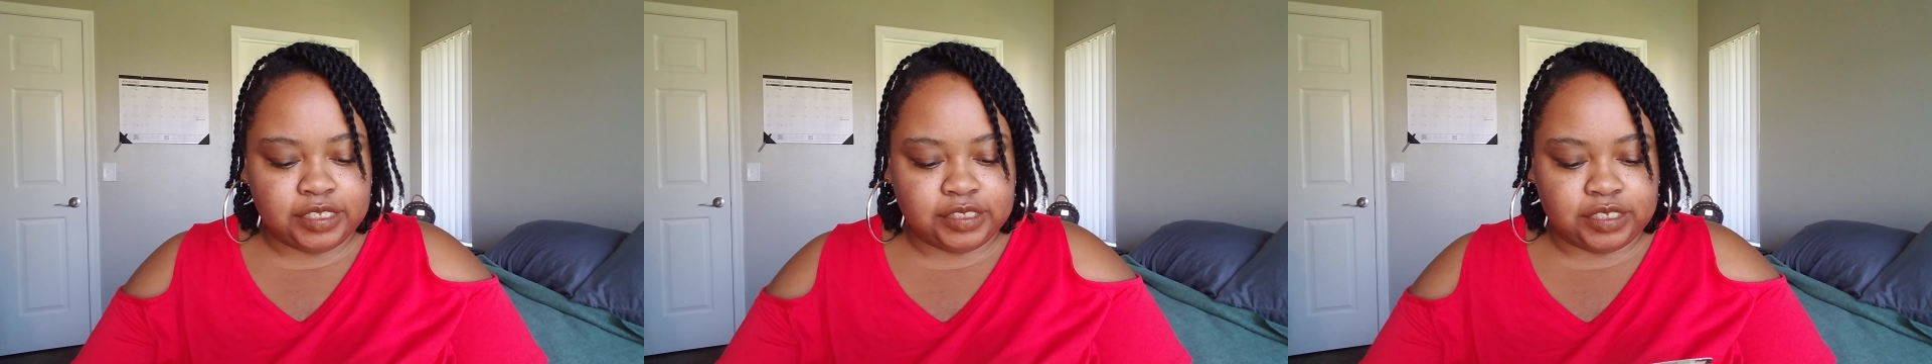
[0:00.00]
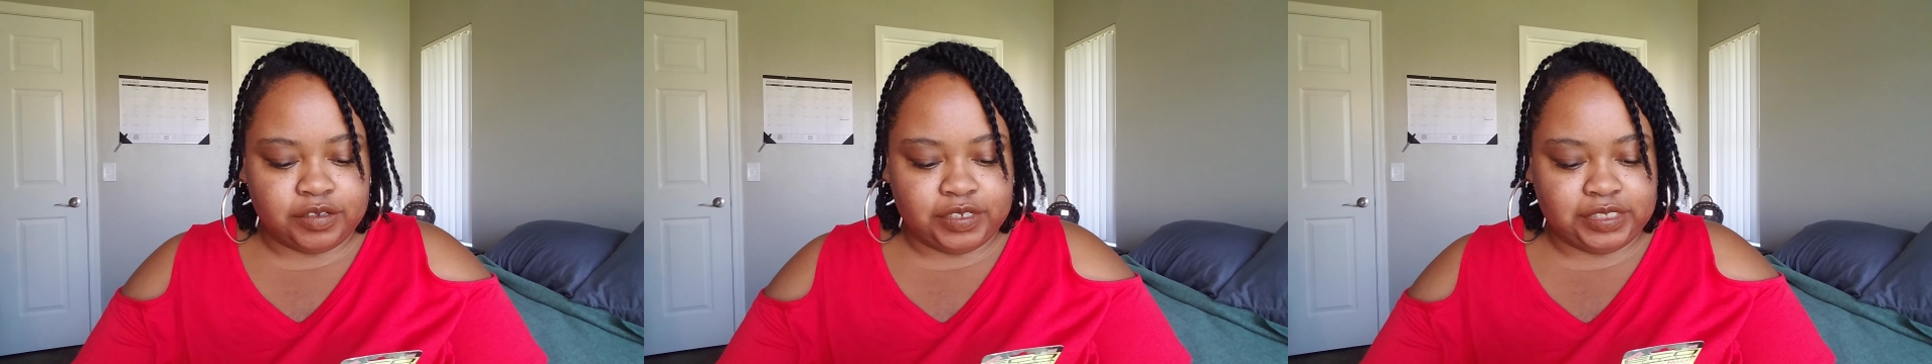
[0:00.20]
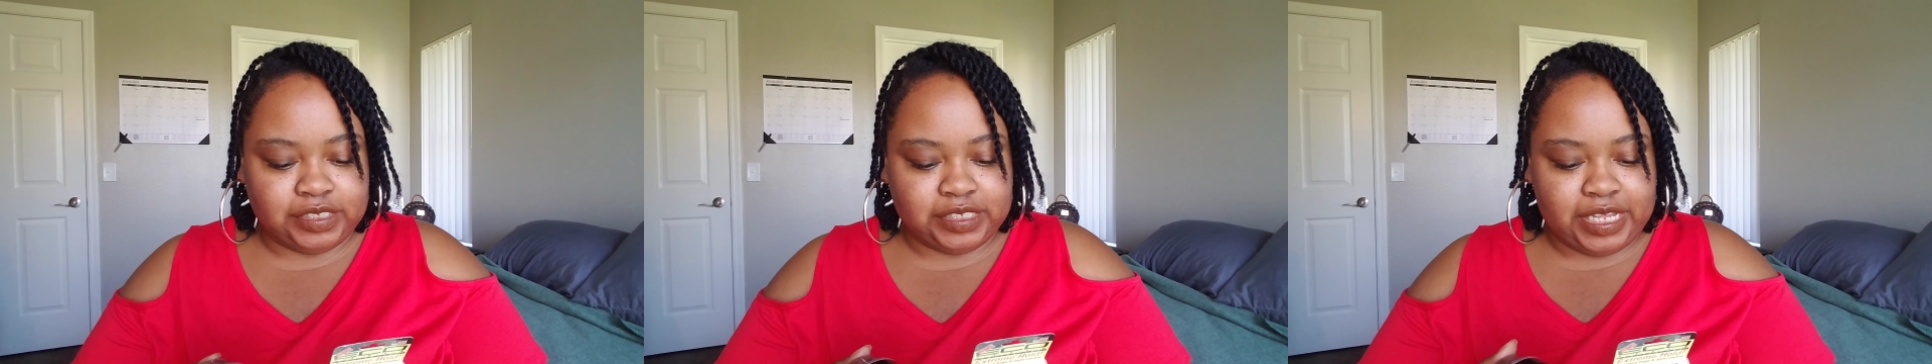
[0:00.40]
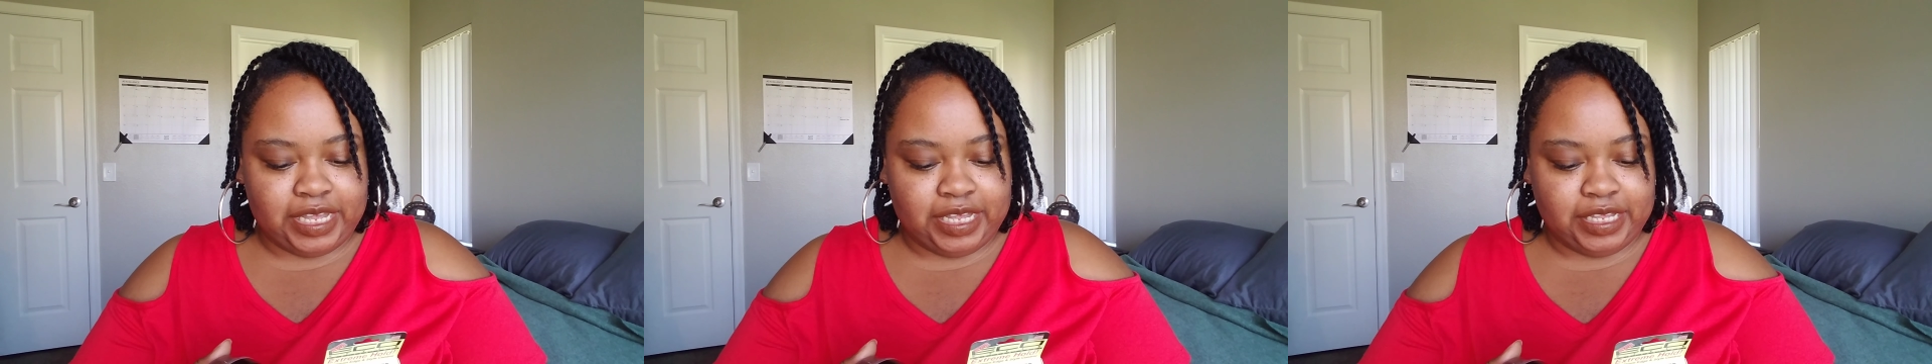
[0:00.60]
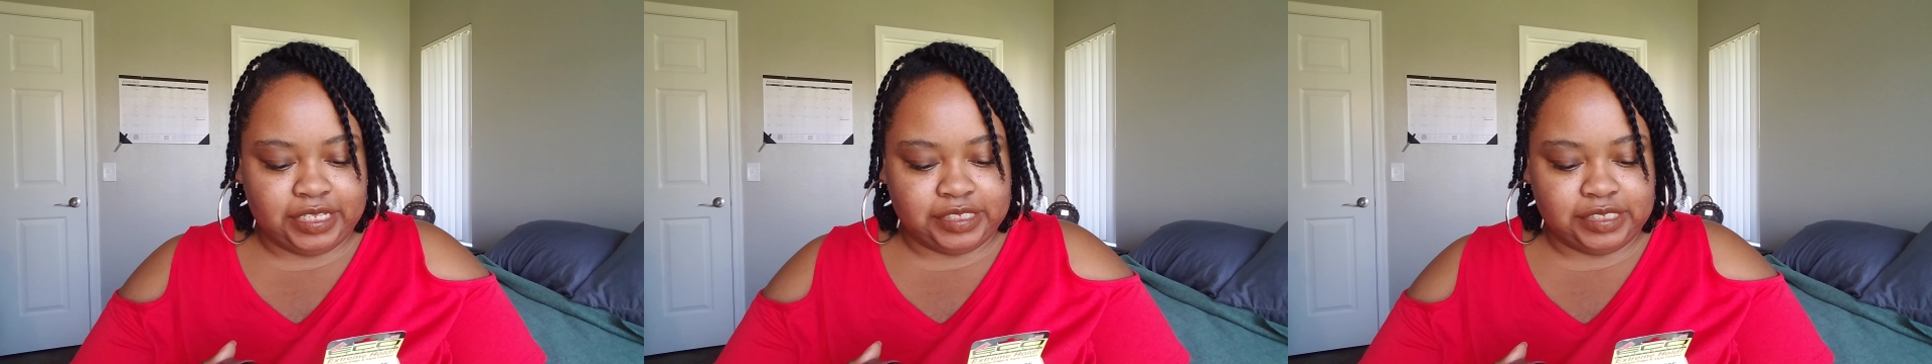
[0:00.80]
So it
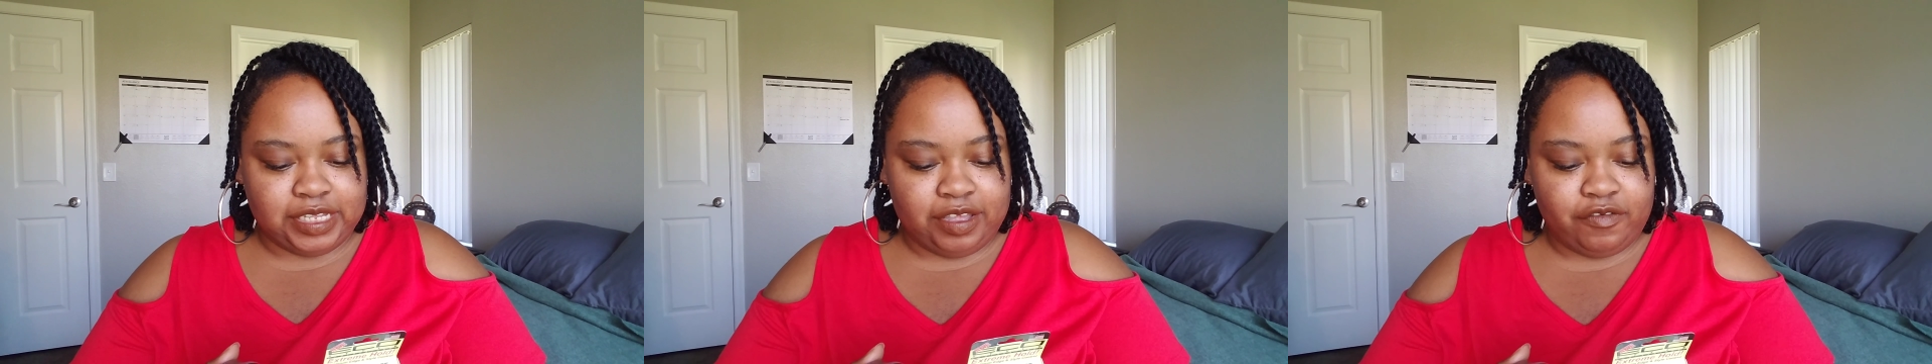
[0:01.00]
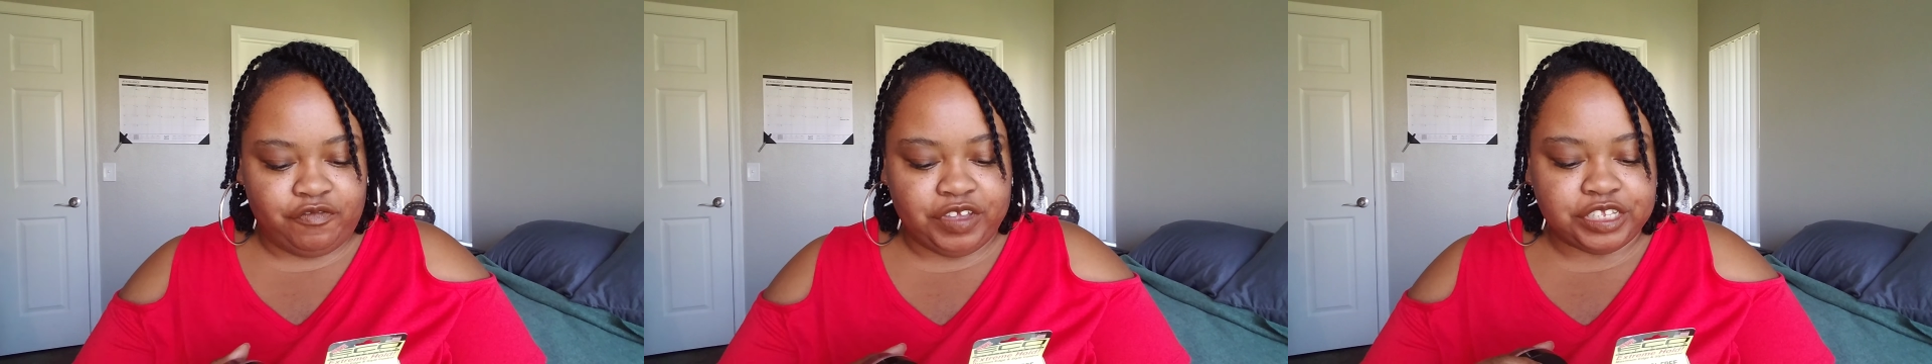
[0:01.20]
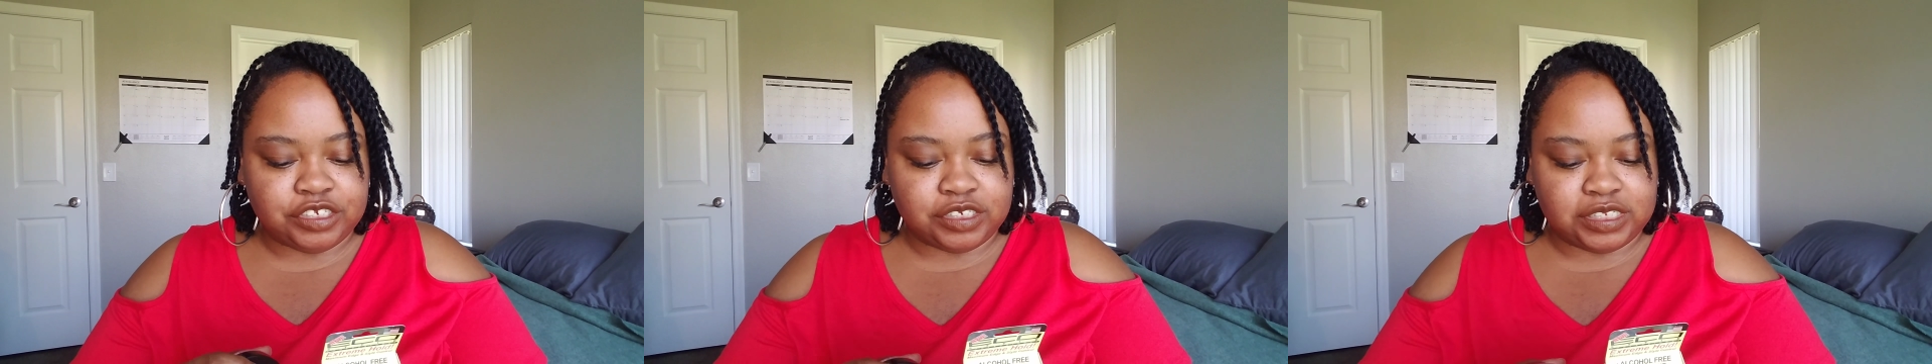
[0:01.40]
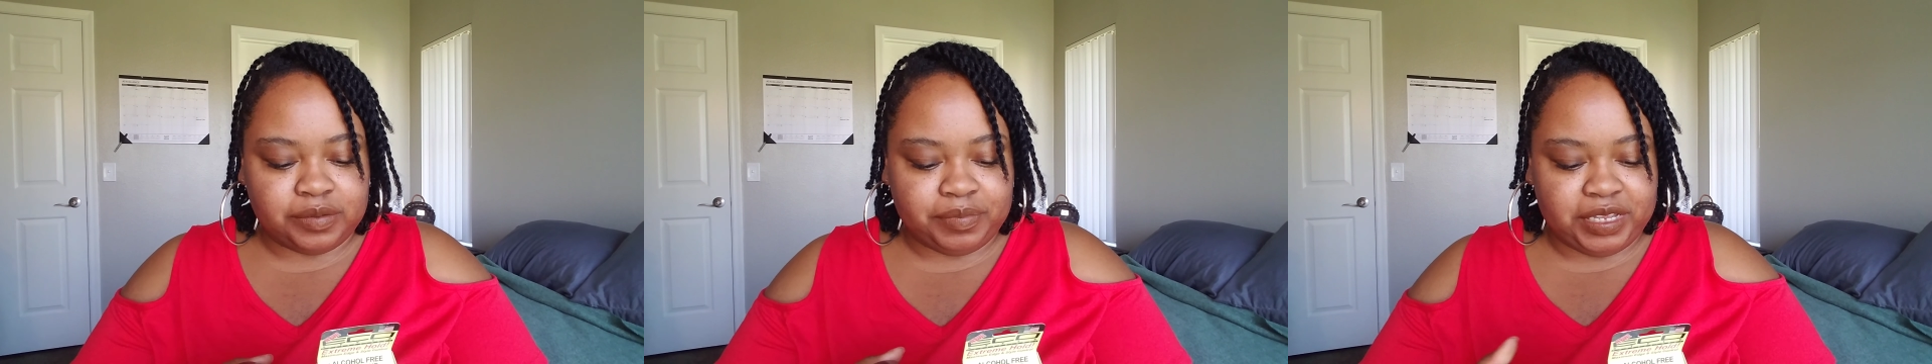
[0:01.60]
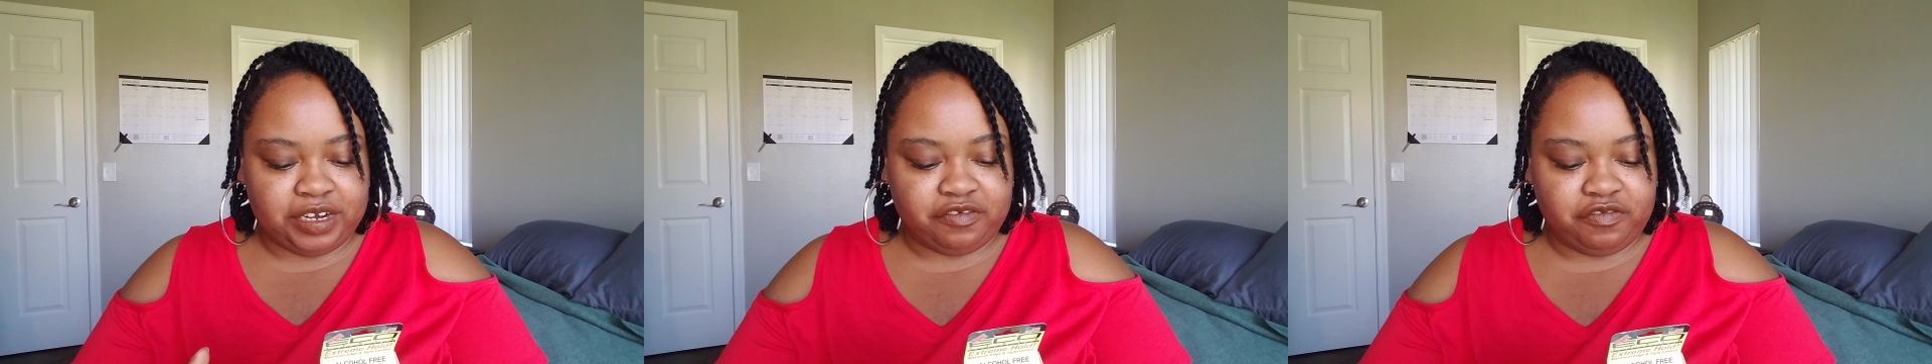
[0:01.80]
says features
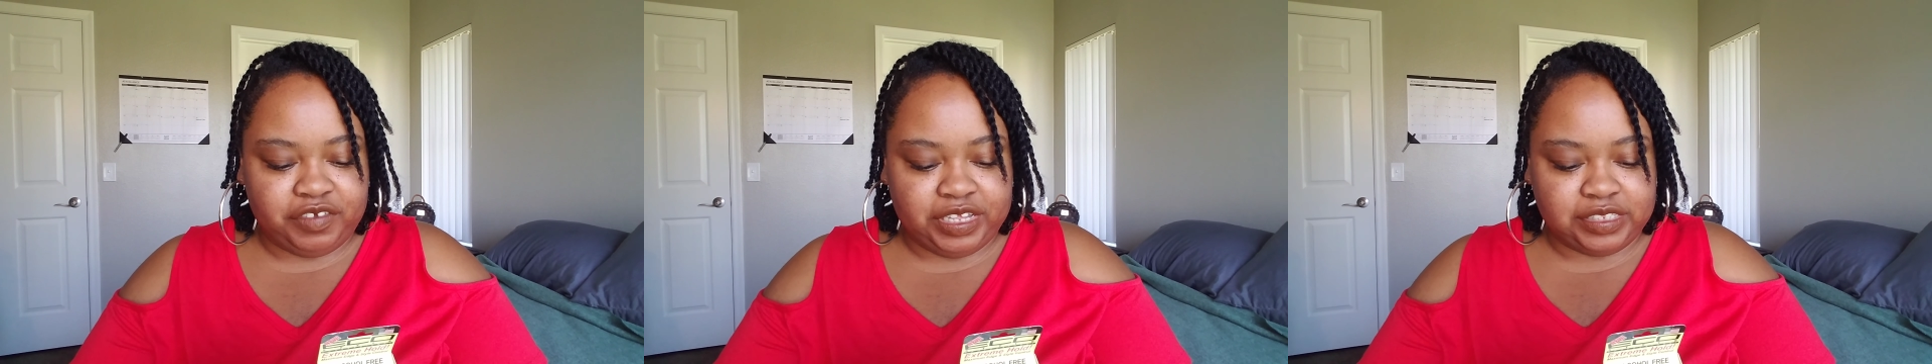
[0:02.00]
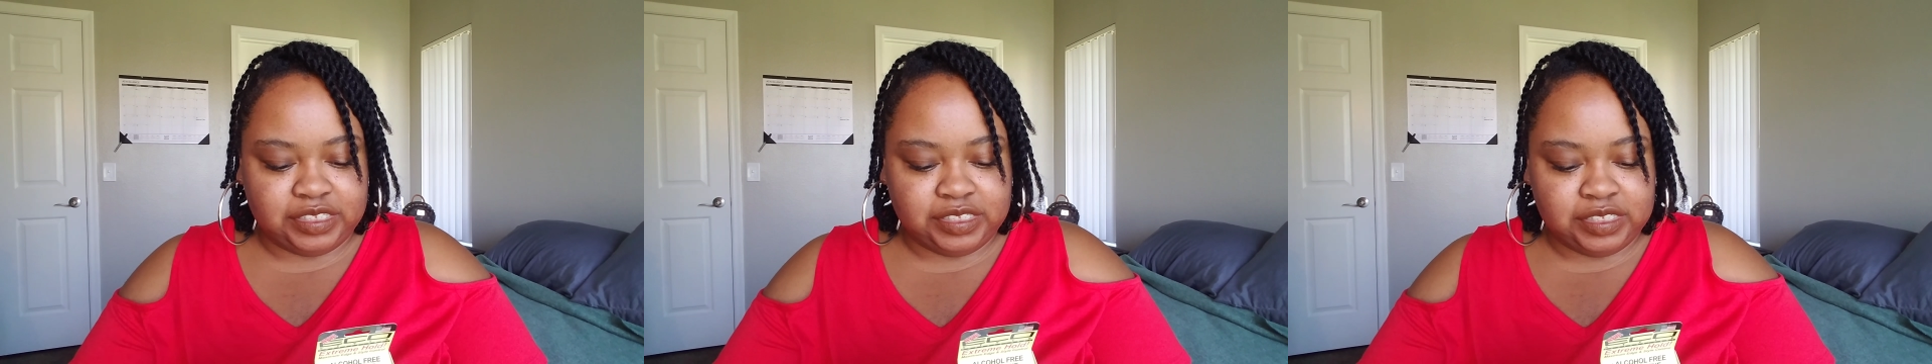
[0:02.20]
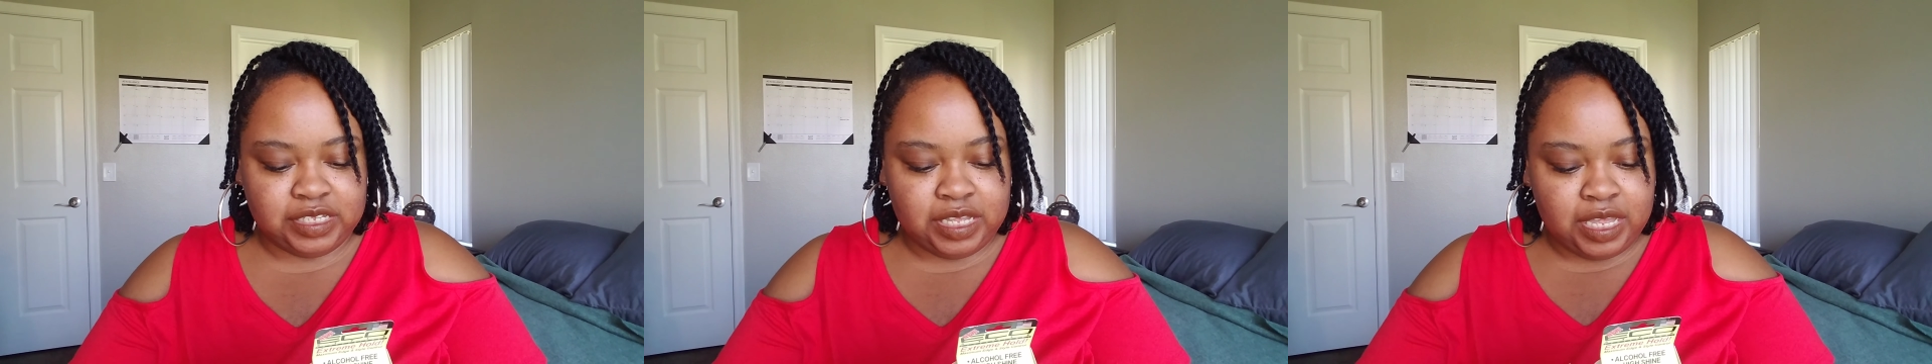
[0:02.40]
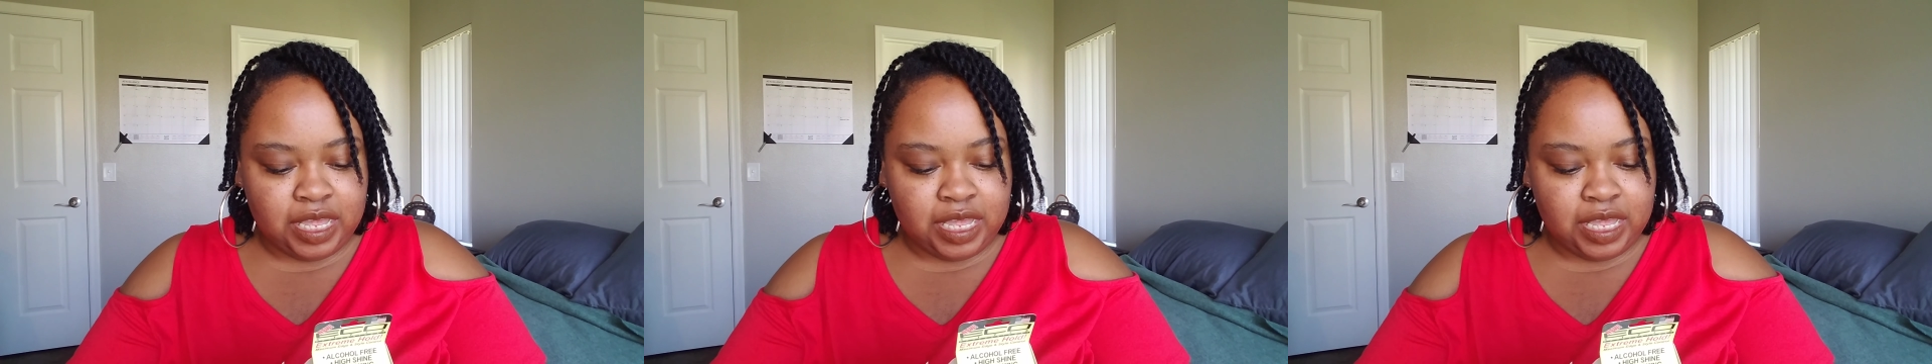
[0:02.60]
and benefits,